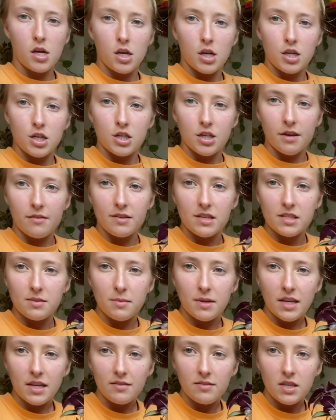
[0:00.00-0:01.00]
shoved as
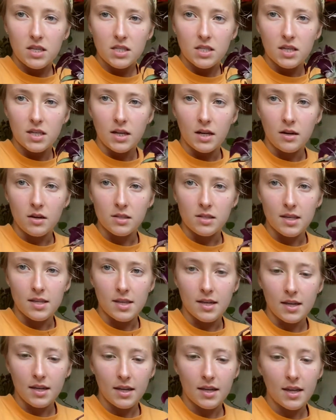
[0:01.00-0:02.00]
many of these in here as I
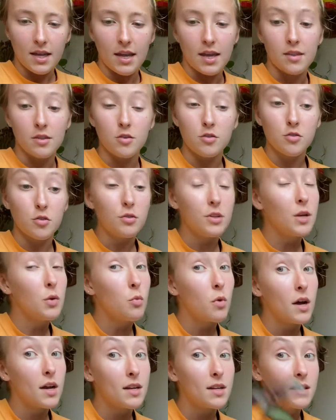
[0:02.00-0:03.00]
think I can. There's only
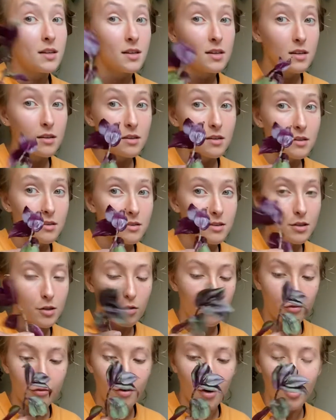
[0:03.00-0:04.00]
one little
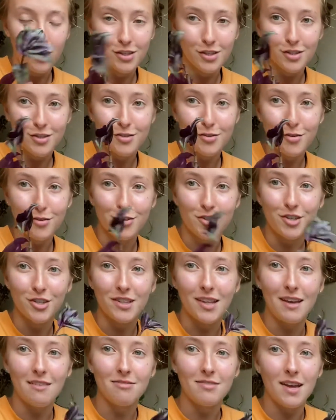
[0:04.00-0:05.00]
fallen soldier
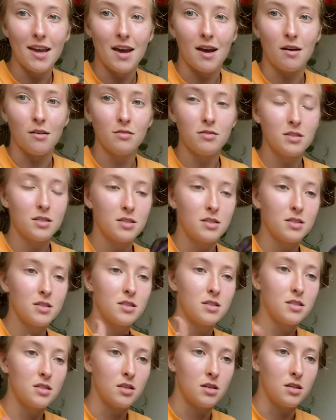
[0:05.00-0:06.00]
left out,
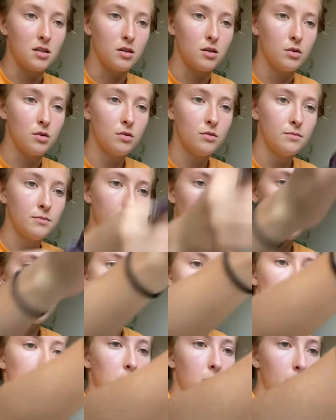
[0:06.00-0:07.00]
so I'm
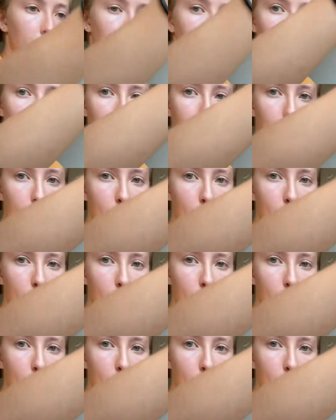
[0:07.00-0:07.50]
just gonna put him